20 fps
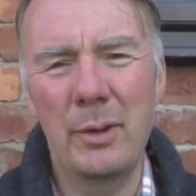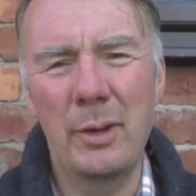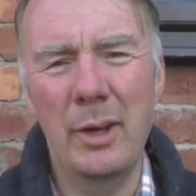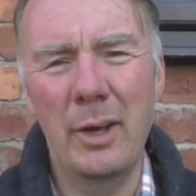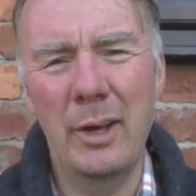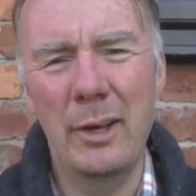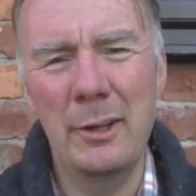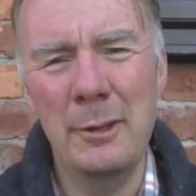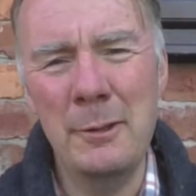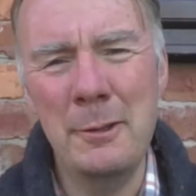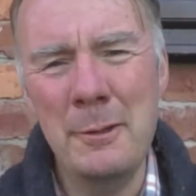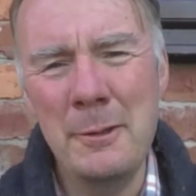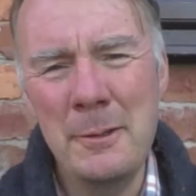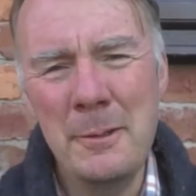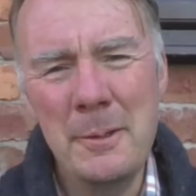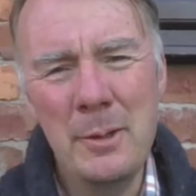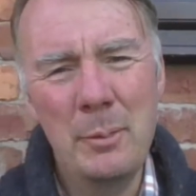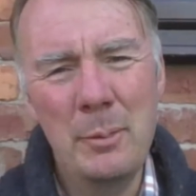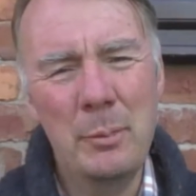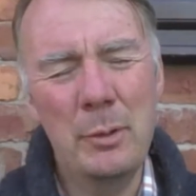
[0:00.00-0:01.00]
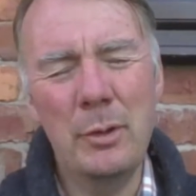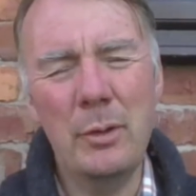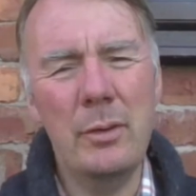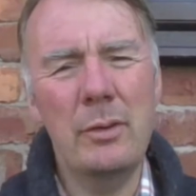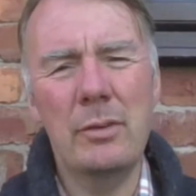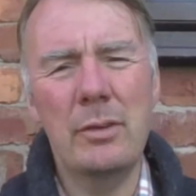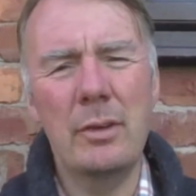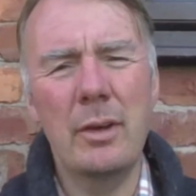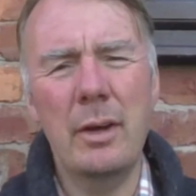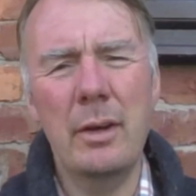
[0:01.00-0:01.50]
and we got
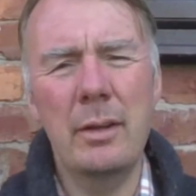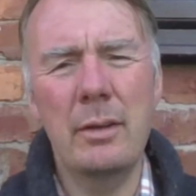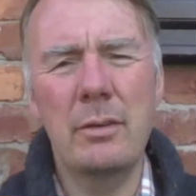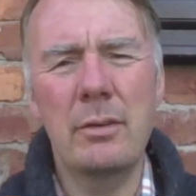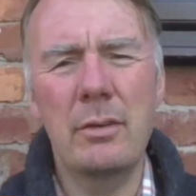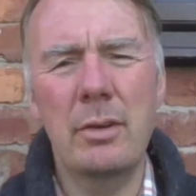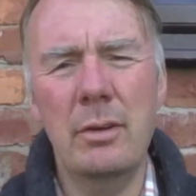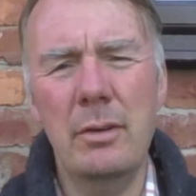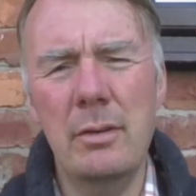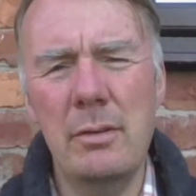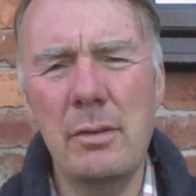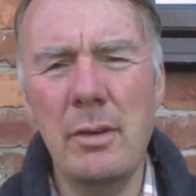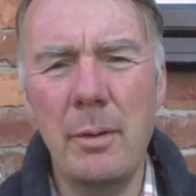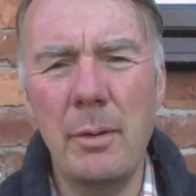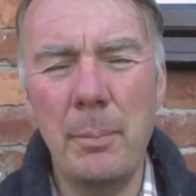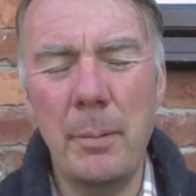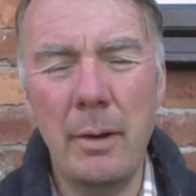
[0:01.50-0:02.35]
this guy that turns up